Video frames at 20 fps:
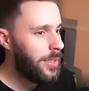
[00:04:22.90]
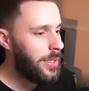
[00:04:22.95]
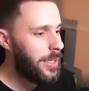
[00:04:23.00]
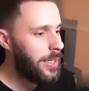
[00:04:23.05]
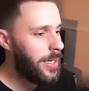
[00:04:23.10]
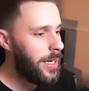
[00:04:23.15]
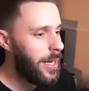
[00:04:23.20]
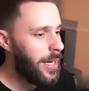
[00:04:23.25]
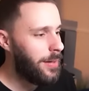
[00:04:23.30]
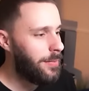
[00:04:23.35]

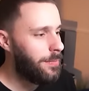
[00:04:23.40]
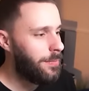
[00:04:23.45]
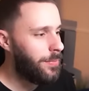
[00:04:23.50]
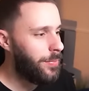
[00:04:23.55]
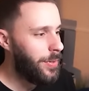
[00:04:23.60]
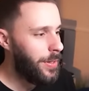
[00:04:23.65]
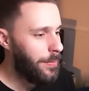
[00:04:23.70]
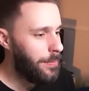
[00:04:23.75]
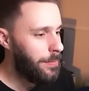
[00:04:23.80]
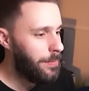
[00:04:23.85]
Yeah,
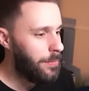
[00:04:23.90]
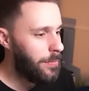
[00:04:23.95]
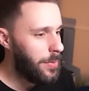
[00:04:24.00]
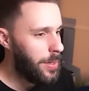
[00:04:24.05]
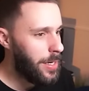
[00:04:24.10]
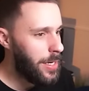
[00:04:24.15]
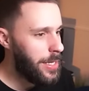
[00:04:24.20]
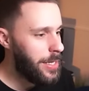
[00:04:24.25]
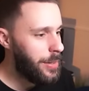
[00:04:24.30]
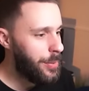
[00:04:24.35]
that
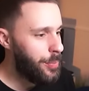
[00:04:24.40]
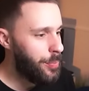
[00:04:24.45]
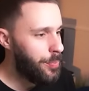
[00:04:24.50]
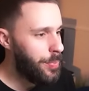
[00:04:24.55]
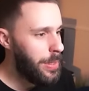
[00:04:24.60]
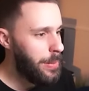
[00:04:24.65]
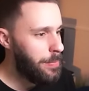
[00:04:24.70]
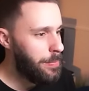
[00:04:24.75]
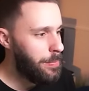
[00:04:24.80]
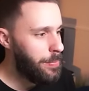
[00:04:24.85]
might
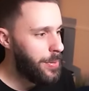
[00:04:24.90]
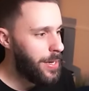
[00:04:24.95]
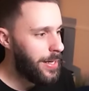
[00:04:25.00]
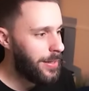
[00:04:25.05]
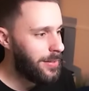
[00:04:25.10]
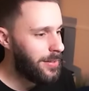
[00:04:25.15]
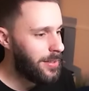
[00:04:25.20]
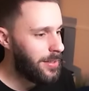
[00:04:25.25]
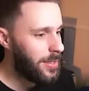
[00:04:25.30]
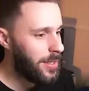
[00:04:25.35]
be
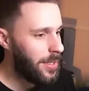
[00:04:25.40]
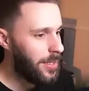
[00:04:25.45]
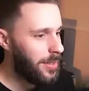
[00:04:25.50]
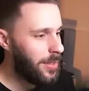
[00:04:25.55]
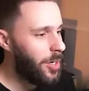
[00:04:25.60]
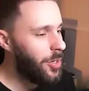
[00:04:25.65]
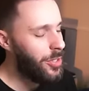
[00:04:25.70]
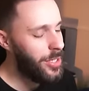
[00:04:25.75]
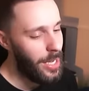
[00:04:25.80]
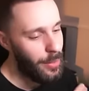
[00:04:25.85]

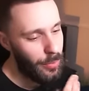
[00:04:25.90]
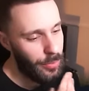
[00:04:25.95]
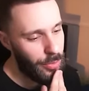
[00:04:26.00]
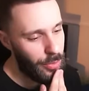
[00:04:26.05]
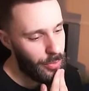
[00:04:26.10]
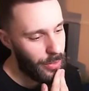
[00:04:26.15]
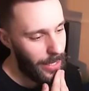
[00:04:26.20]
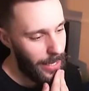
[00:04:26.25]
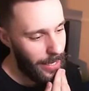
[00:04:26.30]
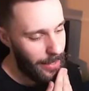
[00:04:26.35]
better. Okay, we'll
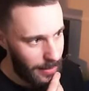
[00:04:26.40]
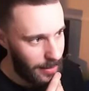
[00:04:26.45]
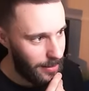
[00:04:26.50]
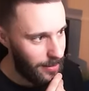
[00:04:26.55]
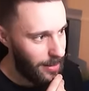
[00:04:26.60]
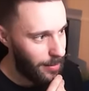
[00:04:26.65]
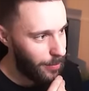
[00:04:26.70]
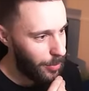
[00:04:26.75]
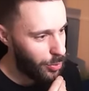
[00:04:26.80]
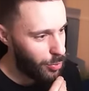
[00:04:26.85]
do that. I need
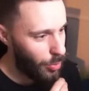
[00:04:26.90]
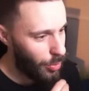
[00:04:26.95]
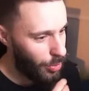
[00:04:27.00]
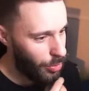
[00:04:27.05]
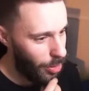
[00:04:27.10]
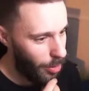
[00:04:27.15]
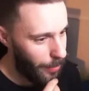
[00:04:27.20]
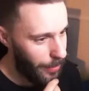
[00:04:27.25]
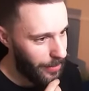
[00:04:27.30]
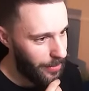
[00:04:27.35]
to get my draw
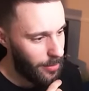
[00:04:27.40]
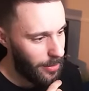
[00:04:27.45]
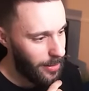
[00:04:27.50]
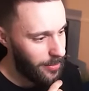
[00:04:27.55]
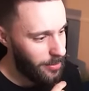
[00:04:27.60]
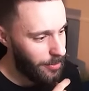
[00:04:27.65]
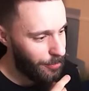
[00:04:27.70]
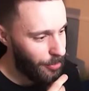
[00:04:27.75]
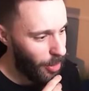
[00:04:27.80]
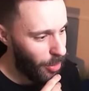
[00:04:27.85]
going. Right,
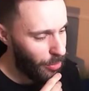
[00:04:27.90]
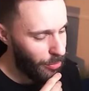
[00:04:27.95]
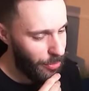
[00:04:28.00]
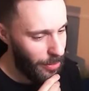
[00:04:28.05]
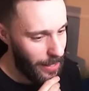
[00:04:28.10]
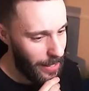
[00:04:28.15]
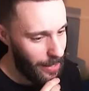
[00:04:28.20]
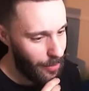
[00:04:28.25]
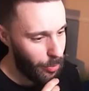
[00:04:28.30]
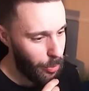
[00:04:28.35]
let's evolve
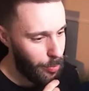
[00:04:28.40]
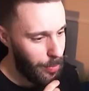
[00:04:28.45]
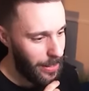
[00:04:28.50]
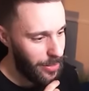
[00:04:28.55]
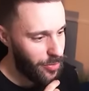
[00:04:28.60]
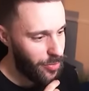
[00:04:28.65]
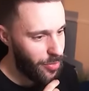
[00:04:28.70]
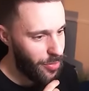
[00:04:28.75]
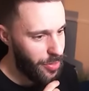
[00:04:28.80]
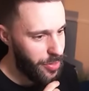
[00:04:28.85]
here. We'll
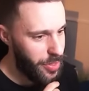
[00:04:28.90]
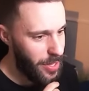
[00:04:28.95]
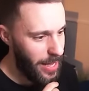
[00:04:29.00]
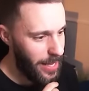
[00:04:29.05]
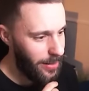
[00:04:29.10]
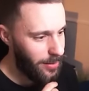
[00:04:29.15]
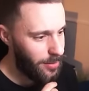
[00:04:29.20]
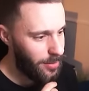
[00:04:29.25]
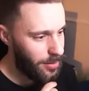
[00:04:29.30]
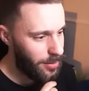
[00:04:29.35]
bench
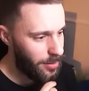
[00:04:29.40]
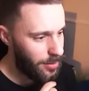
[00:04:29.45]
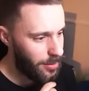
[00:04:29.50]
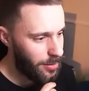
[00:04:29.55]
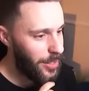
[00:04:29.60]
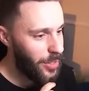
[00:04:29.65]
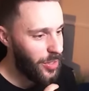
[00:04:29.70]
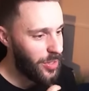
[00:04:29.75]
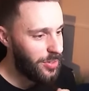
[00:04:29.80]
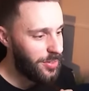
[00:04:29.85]
this.
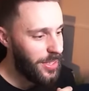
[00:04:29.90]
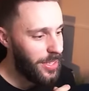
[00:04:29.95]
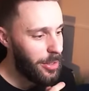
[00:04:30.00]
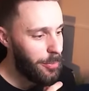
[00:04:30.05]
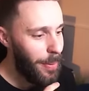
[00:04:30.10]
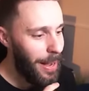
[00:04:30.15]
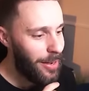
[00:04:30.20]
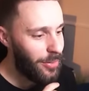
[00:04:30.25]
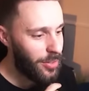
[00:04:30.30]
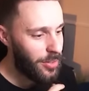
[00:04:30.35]
And you can see
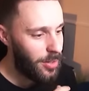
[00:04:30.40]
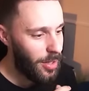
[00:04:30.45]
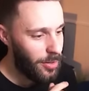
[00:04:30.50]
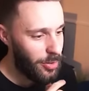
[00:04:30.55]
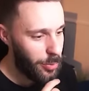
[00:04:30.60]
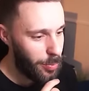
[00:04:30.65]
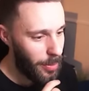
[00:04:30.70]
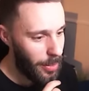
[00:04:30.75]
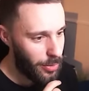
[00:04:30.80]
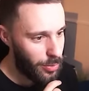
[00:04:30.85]
the power of the
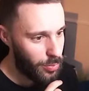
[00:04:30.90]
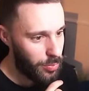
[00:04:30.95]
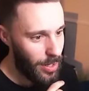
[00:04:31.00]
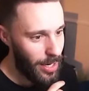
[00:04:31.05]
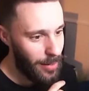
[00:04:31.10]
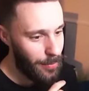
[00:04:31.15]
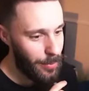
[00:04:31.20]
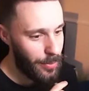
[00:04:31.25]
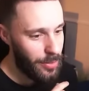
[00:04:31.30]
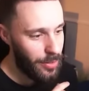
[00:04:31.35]
dance pass,
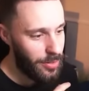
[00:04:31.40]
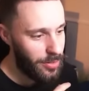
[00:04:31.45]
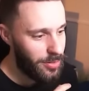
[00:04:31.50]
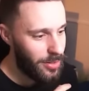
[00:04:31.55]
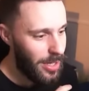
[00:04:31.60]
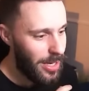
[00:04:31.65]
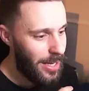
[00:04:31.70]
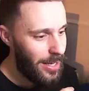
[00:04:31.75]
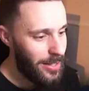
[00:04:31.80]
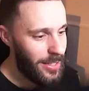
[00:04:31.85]
right?
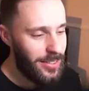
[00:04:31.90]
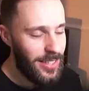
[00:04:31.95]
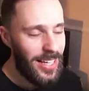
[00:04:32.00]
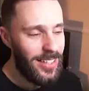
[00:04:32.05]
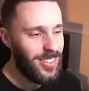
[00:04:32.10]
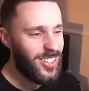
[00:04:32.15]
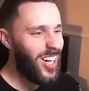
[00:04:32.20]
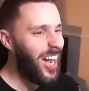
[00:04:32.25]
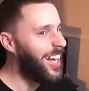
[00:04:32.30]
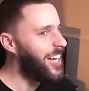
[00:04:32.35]
Because this
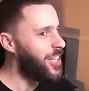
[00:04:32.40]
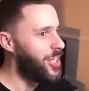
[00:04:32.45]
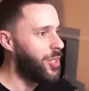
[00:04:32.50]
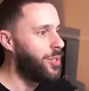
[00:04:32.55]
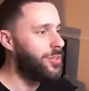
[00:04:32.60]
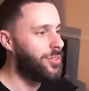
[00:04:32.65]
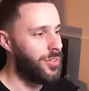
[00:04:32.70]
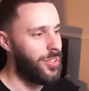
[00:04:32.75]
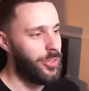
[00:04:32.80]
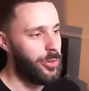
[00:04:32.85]
hand's kind of
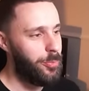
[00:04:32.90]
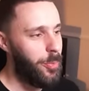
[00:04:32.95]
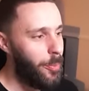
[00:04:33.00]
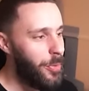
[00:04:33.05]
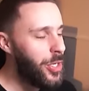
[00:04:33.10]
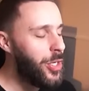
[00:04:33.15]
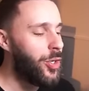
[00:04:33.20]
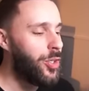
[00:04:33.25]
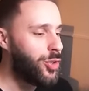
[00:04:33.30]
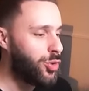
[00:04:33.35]
useless, but
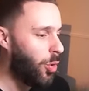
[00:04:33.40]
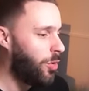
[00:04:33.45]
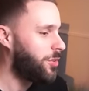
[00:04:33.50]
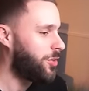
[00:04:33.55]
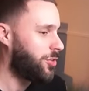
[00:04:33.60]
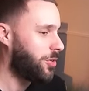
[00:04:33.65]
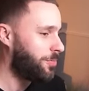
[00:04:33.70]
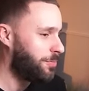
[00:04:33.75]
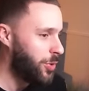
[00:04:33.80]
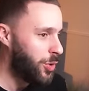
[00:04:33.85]
we could draw
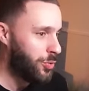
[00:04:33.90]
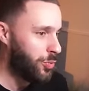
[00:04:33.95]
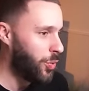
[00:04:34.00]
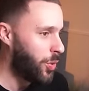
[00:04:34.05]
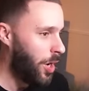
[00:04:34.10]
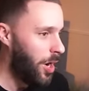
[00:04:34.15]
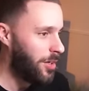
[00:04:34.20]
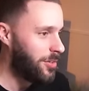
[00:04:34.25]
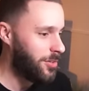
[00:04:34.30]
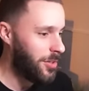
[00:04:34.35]
in some useful
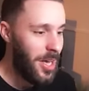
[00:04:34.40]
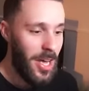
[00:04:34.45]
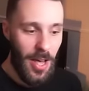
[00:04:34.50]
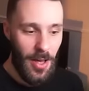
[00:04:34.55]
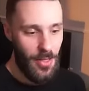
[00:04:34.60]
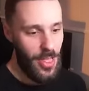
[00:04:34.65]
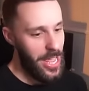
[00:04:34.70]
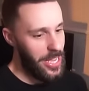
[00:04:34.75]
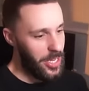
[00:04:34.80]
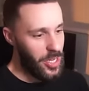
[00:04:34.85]

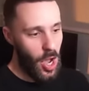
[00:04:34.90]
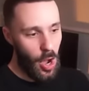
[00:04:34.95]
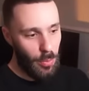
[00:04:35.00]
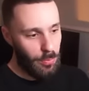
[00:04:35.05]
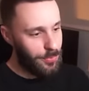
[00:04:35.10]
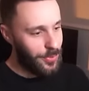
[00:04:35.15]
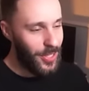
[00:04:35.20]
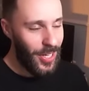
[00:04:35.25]
cards. There you go.